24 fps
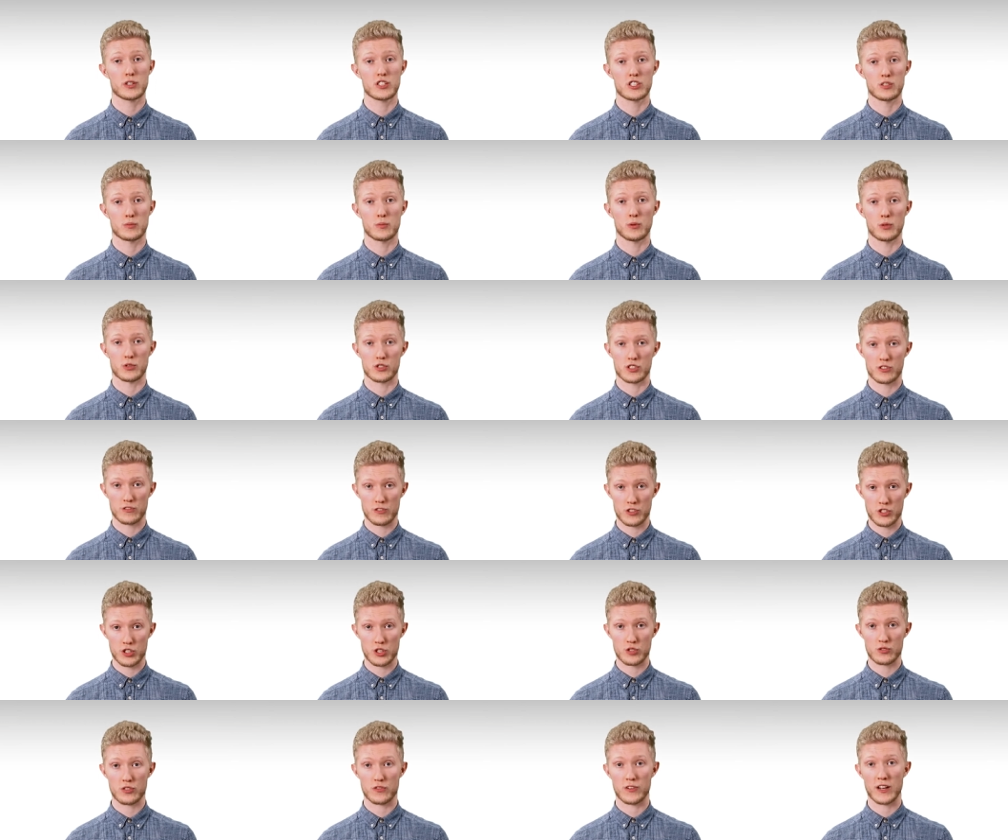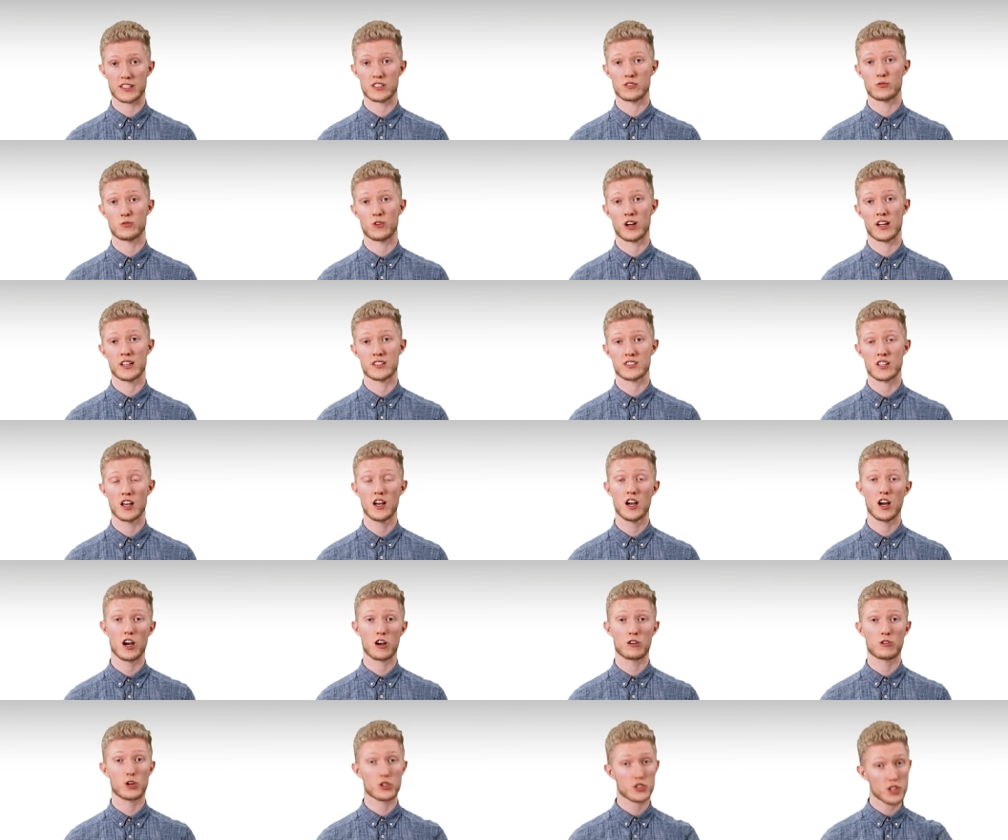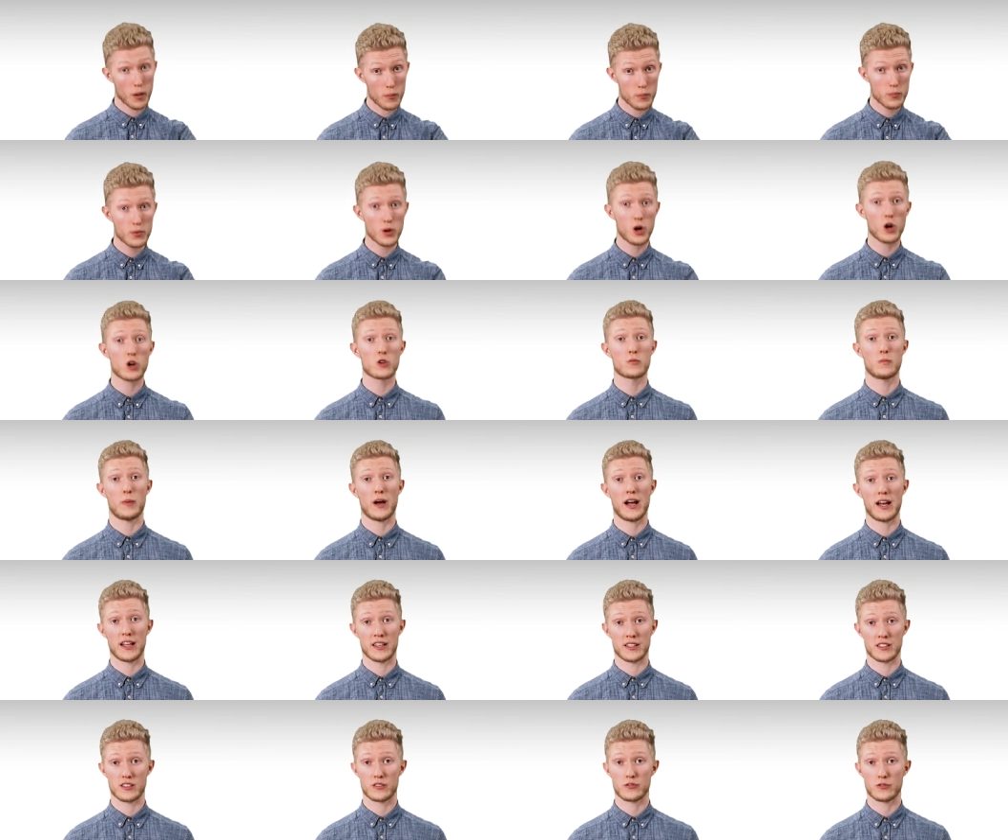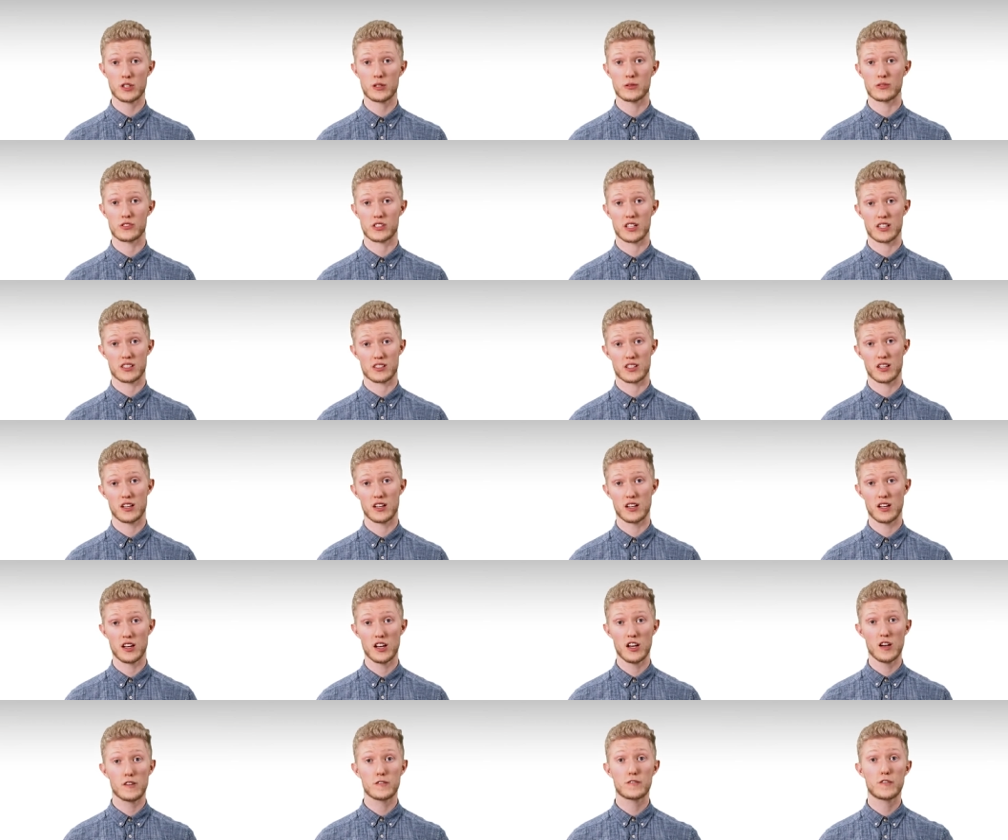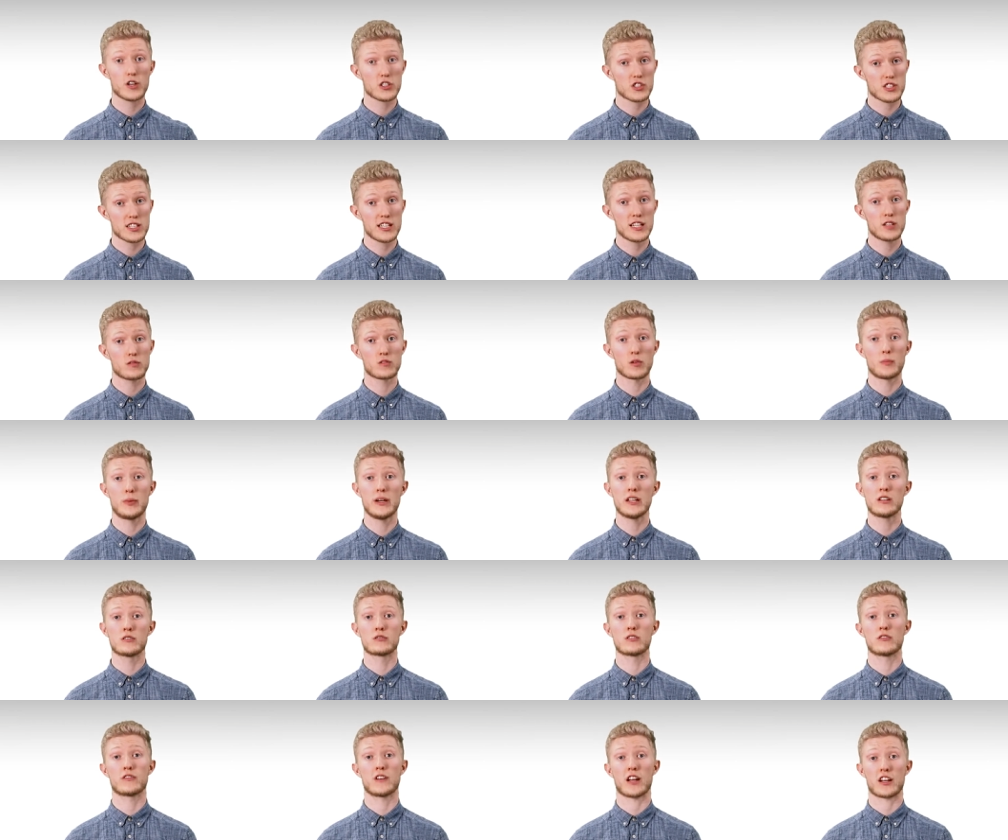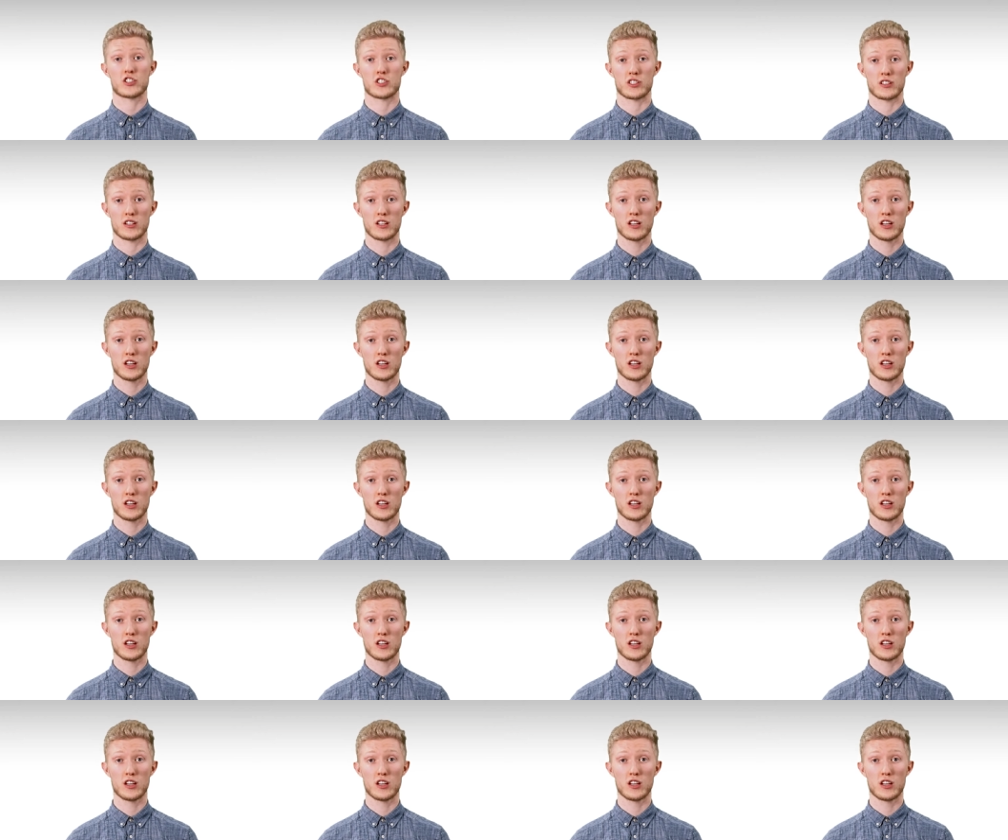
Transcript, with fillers: principles to reduce reflected rays across a broad band of frequencies. Firstly, repeated reflection,